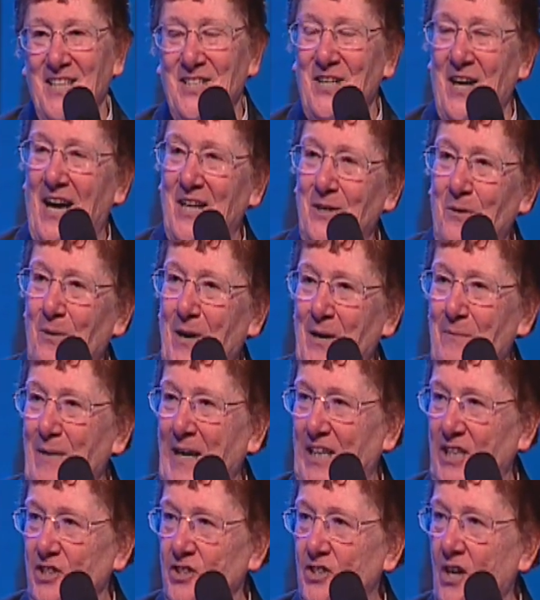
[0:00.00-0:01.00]
Yeah, I don't want to
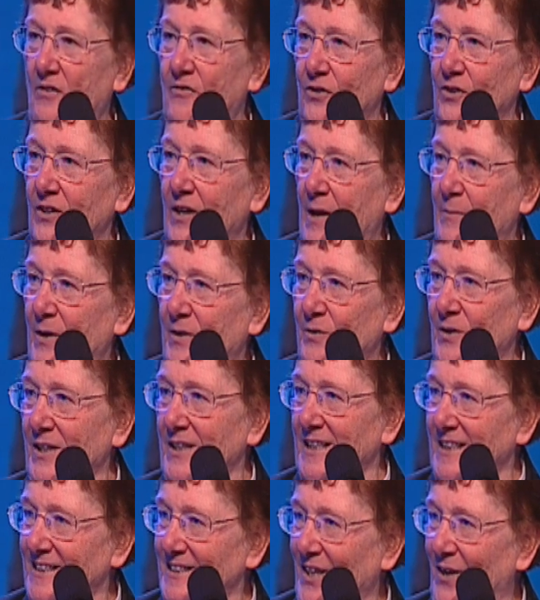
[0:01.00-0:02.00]
make you suffer. I mean,
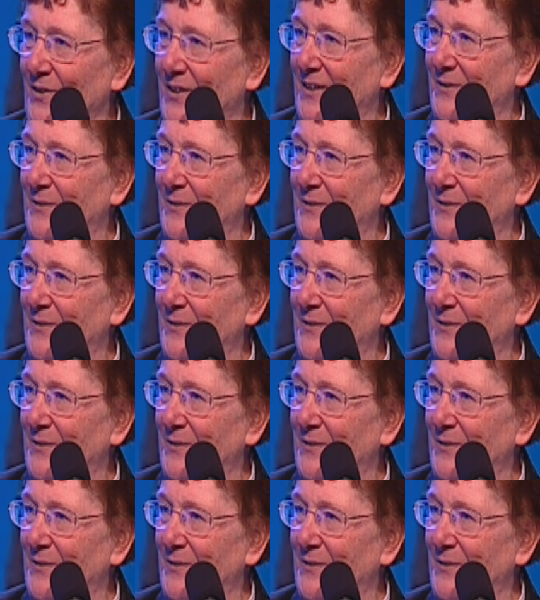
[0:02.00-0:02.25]
really, you know,